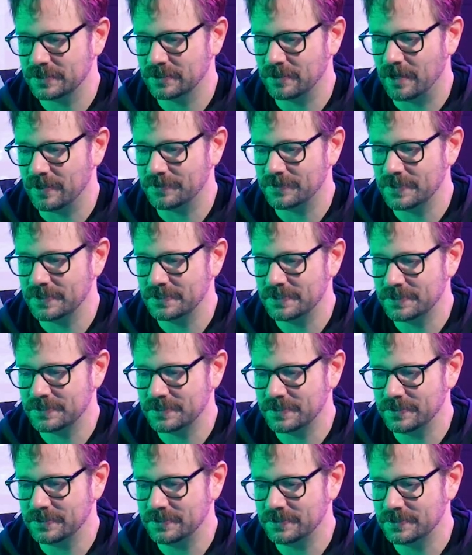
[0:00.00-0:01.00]

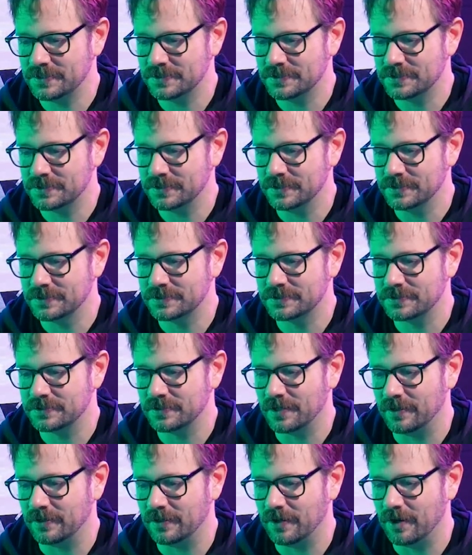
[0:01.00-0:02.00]
authenticity is
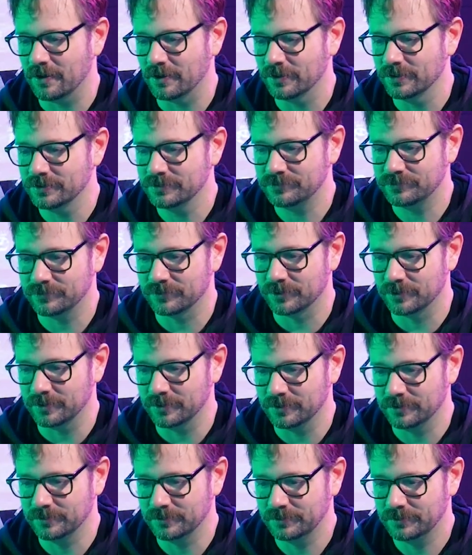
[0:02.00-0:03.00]
hard for